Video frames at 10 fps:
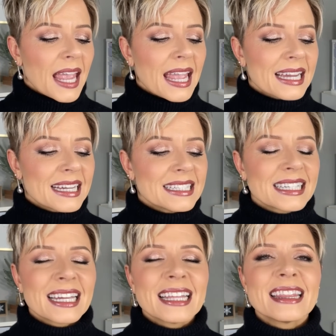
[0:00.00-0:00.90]
and
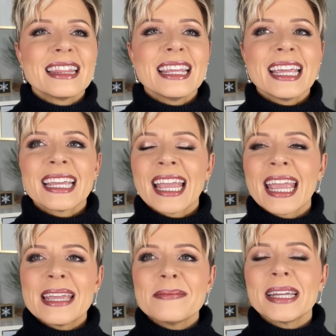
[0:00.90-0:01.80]
it
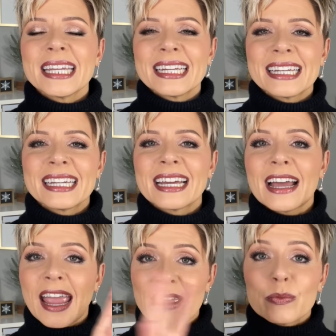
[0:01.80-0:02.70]
came in
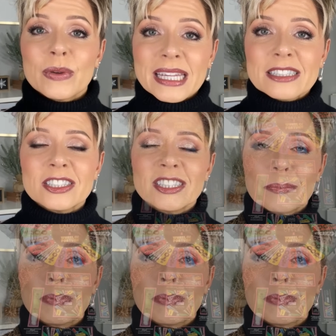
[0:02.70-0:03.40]
a wheel